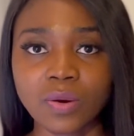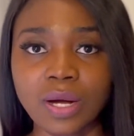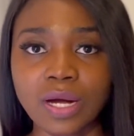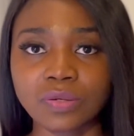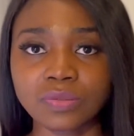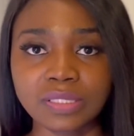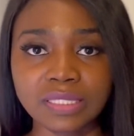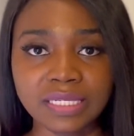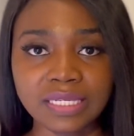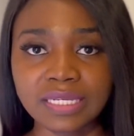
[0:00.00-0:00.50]

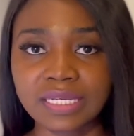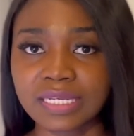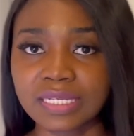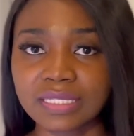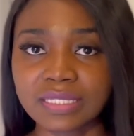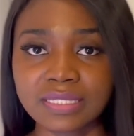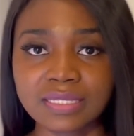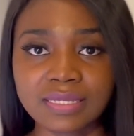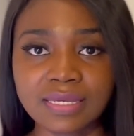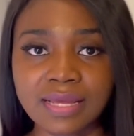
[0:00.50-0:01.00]

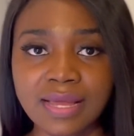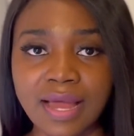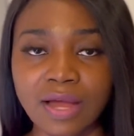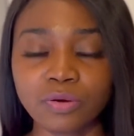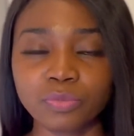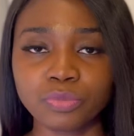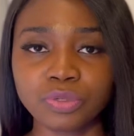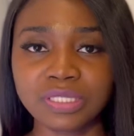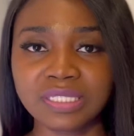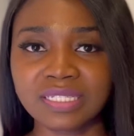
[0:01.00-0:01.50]
I'll
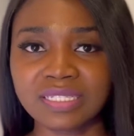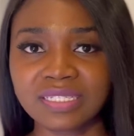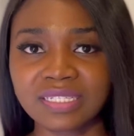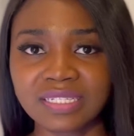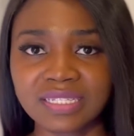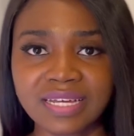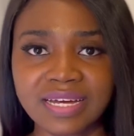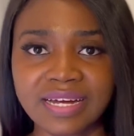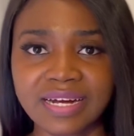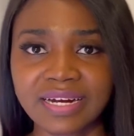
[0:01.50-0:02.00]
put it
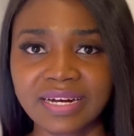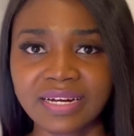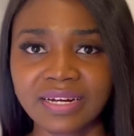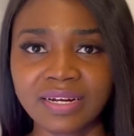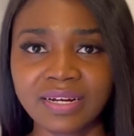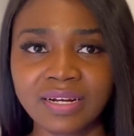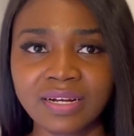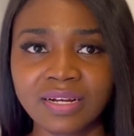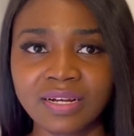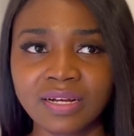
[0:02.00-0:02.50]
either
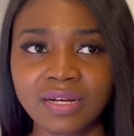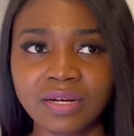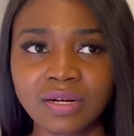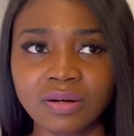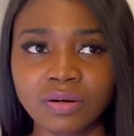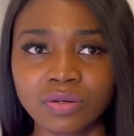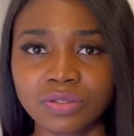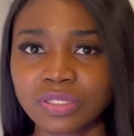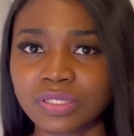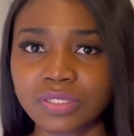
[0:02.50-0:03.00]

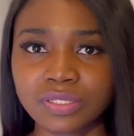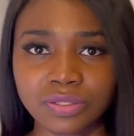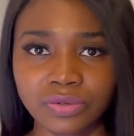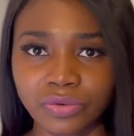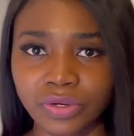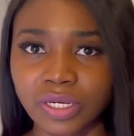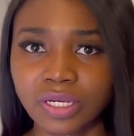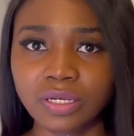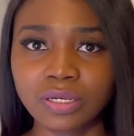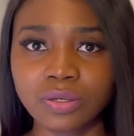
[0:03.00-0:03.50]
on the
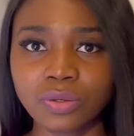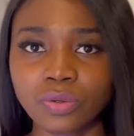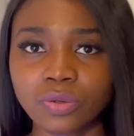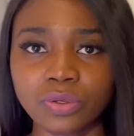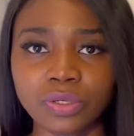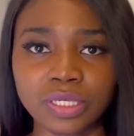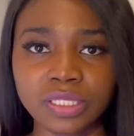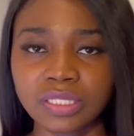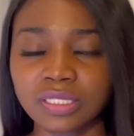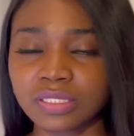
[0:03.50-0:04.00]
screen
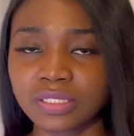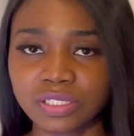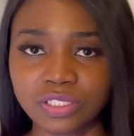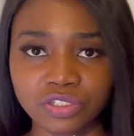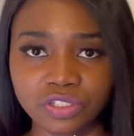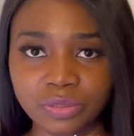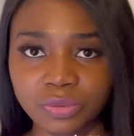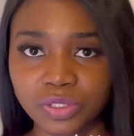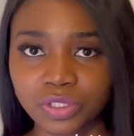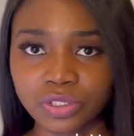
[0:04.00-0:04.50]
or in the
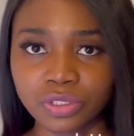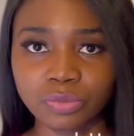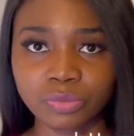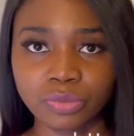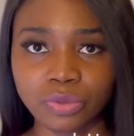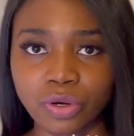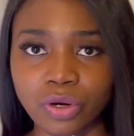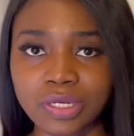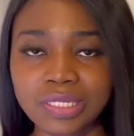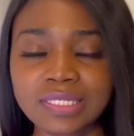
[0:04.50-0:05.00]
description
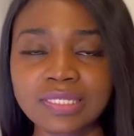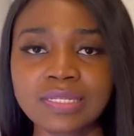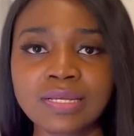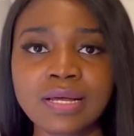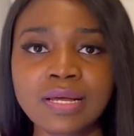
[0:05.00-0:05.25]
box.